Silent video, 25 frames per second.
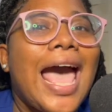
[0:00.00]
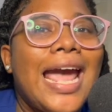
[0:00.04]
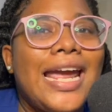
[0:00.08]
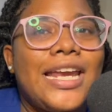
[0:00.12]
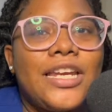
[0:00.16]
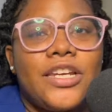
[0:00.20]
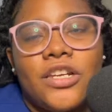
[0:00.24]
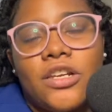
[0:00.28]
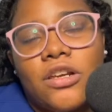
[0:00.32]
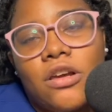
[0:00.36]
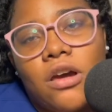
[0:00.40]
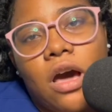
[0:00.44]

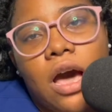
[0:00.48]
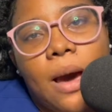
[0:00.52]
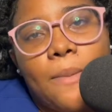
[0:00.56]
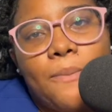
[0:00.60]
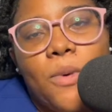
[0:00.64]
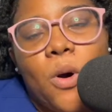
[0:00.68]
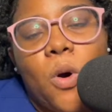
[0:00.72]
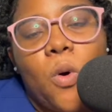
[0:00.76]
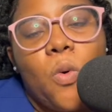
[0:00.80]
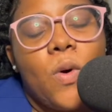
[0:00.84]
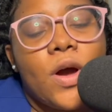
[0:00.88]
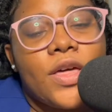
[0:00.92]
idea
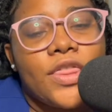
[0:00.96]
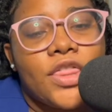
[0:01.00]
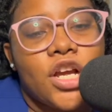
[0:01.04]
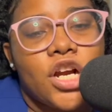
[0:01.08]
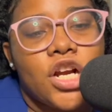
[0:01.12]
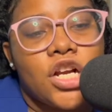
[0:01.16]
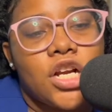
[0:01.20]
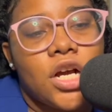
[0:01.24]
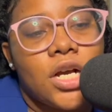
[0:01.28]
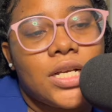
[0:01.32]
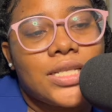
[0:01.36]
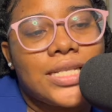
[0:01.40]
about whether
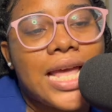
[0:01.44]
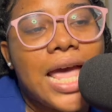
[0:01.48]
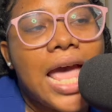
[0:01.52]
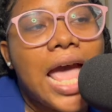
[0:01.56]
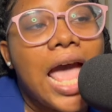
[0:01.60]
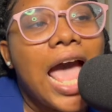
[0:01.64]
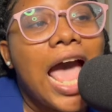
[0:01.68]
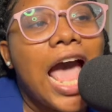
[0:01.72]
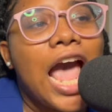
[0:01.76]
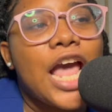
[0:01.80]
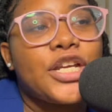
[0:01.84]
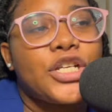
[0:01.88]
or not
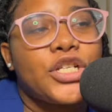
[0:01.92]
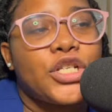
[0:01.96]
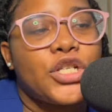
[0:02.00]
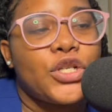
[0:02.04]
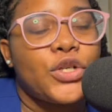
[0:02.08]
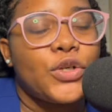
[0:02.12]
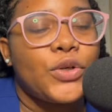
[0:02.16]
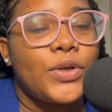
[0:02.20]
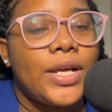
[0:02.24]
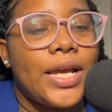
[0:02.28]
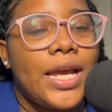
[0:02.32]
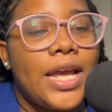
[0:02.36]
I
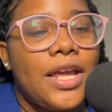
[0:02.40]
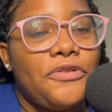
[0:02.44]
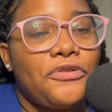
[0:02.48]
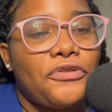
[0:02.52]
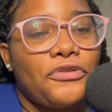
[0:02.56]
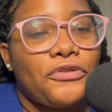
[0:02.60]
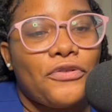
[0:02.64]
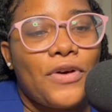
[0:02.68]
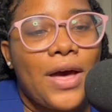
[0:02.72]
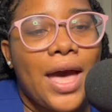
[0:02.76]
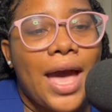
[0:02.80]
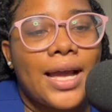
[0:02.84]
should in
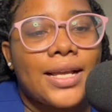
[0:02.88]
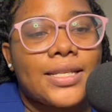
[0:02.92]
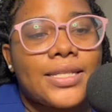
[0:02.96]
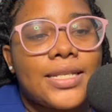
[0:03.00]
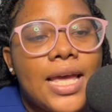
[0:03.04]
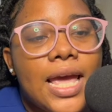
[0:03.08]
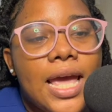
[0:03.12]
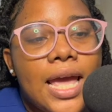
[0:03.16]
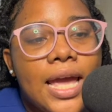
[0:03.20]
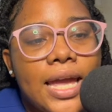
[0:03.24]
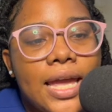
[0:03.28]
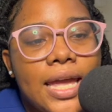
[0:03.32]
fact